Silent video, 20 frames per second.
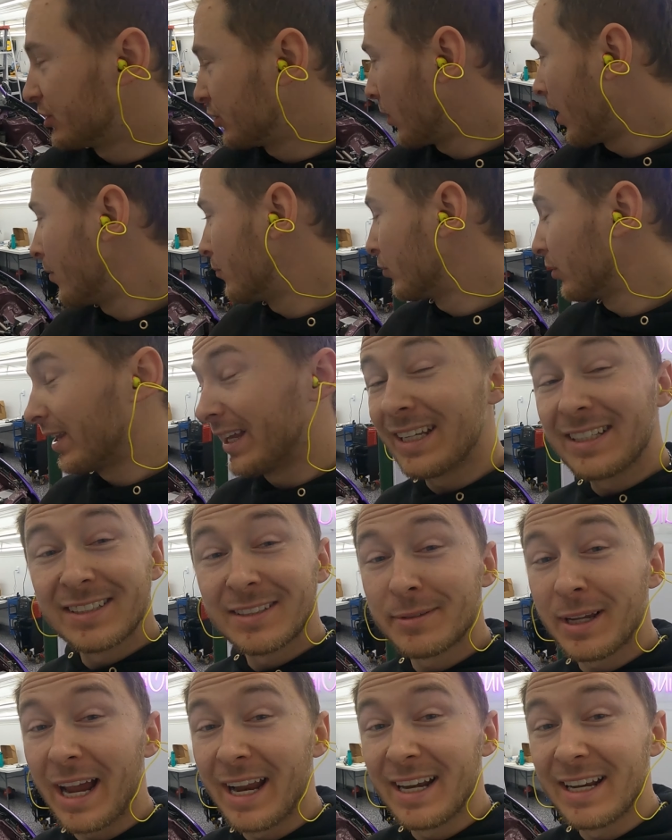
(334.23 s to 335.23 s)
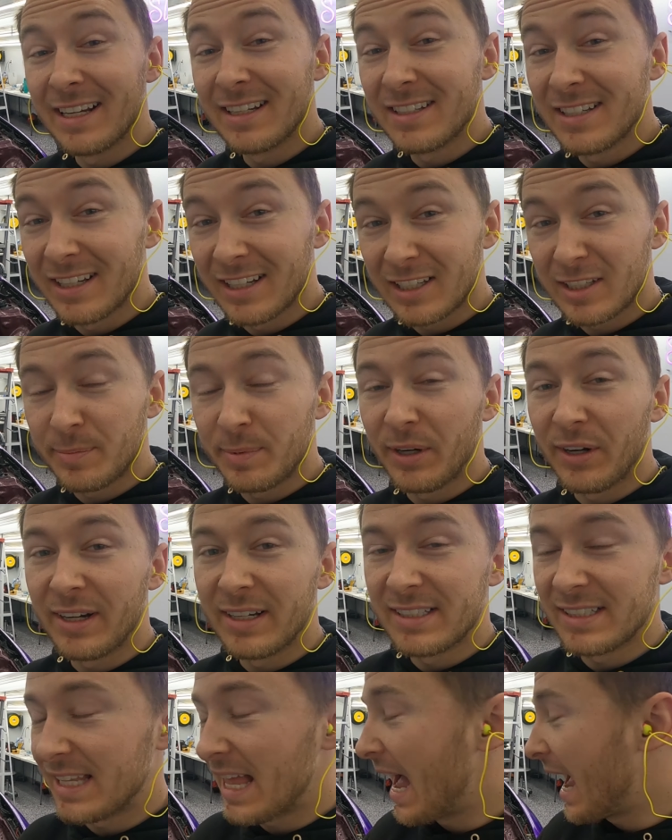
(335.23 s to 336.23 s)
so I'm really excited to
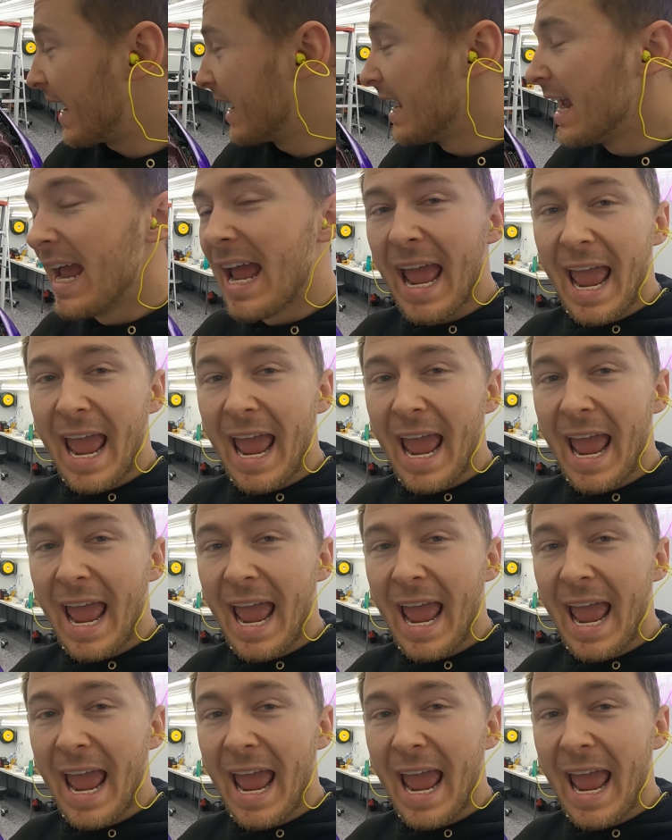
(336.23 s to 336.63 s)
experience that.